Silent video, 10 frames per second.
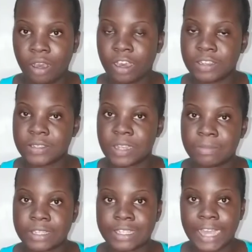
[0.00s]
custom
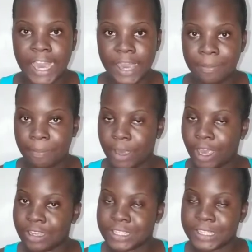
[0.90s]
tape,
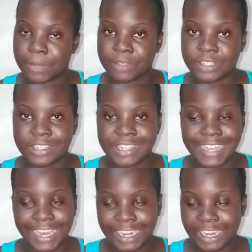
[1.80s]
custom
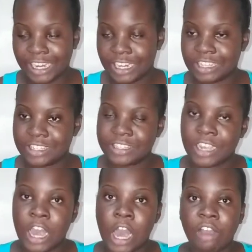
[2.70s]
stickers,
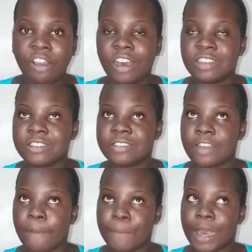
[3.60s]

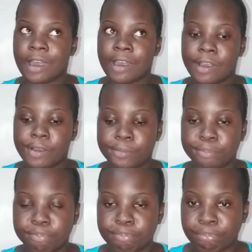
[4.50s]
custom um,